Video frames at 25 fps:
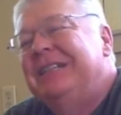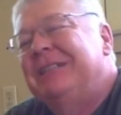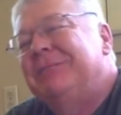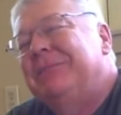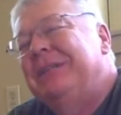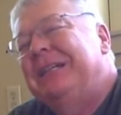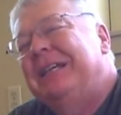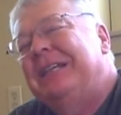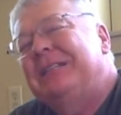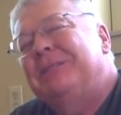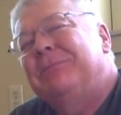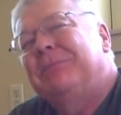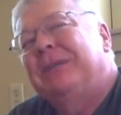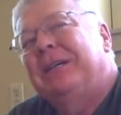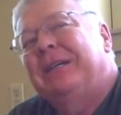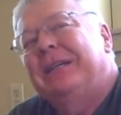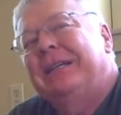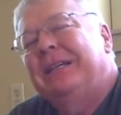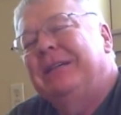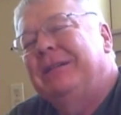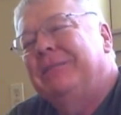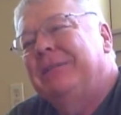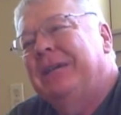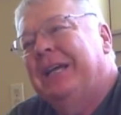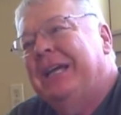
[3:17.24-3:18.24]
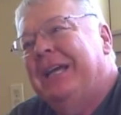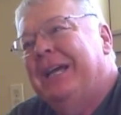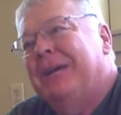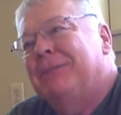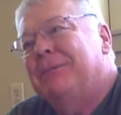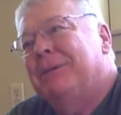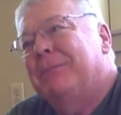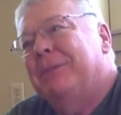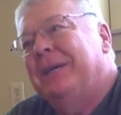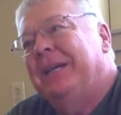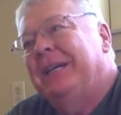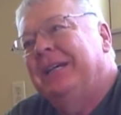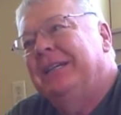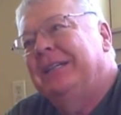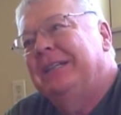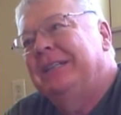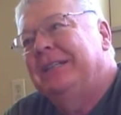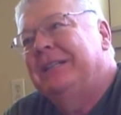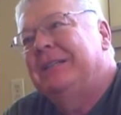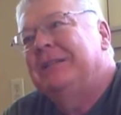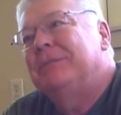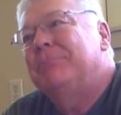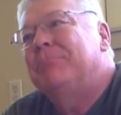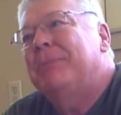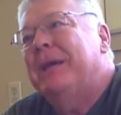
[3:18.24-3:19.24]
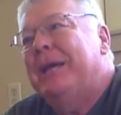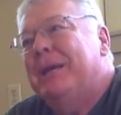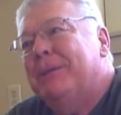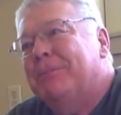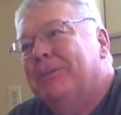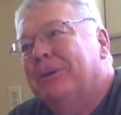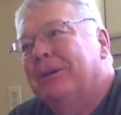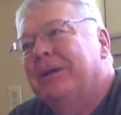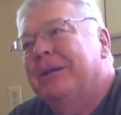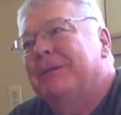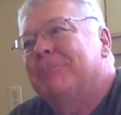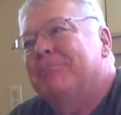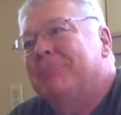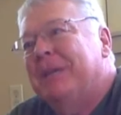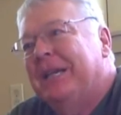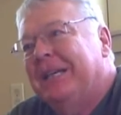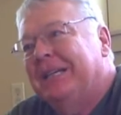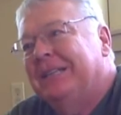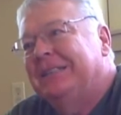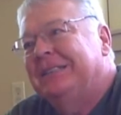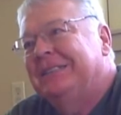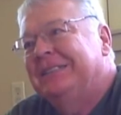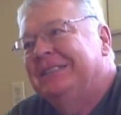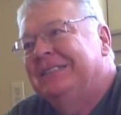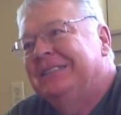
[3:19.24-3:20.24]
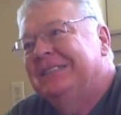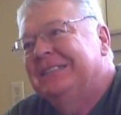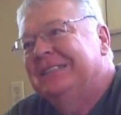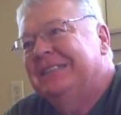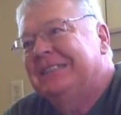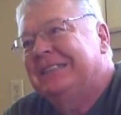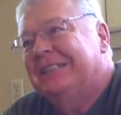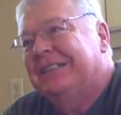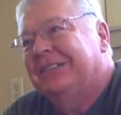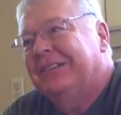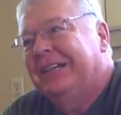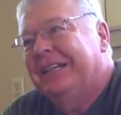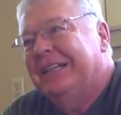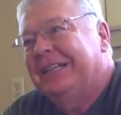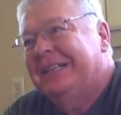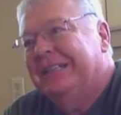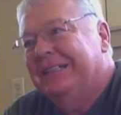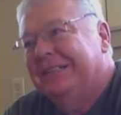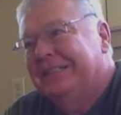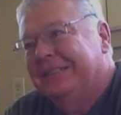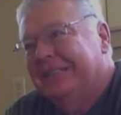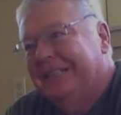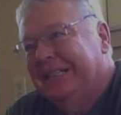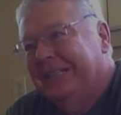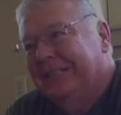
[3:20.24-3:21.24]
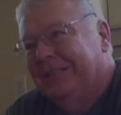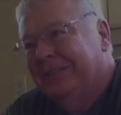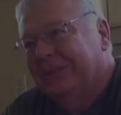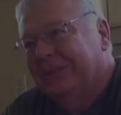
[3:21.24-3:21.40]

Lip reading: But that's about it in my camera bag, and then paper and pen because I write down, take